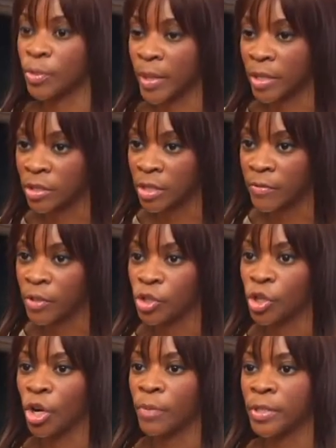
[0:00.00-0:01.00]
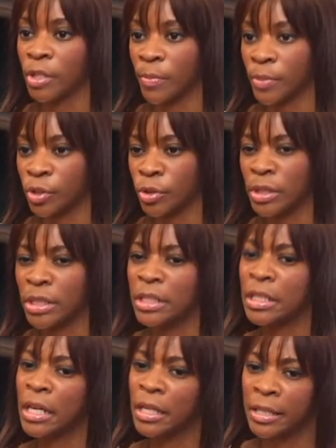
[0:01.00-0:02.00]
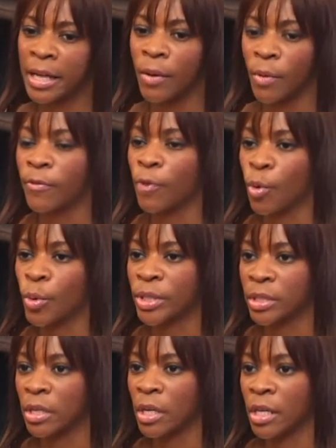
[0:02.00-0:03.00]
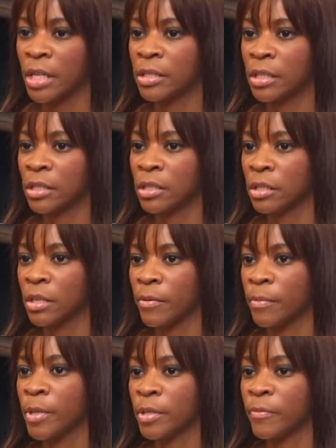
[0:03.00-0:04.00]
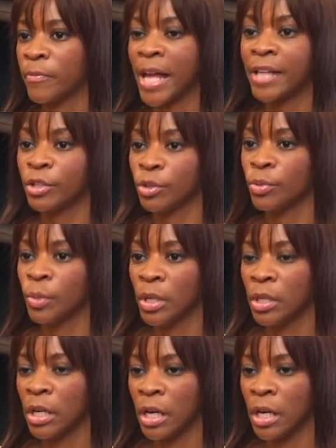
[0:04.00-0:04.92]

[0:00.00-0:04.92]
respect to giving jobs and opportunities. Now, of course, there's a value